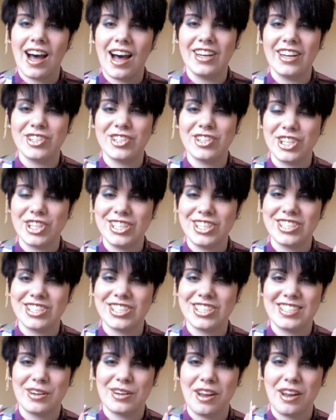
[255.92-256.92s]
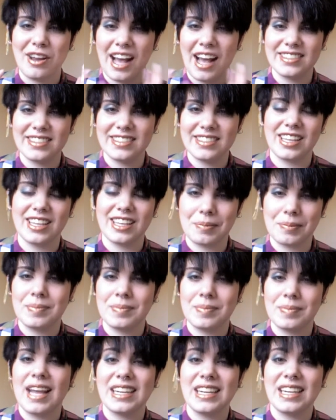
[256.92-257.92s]
she just has them
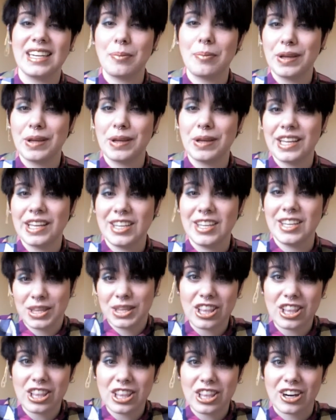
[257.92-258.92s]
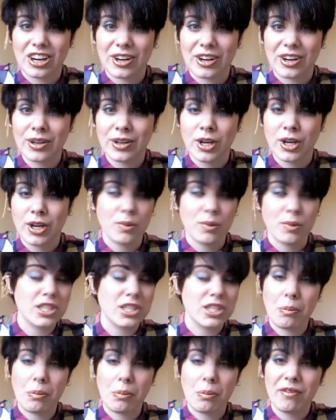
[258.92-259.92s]
end up with each other, which is the
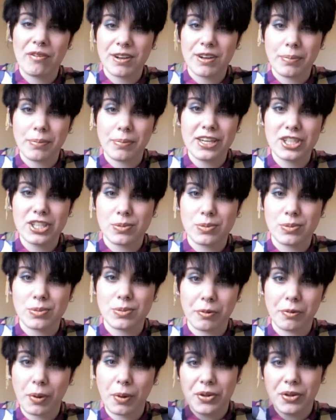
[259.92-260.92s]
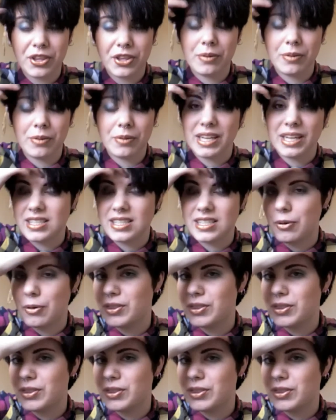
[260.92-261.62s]
perfect punishment for both of them because they both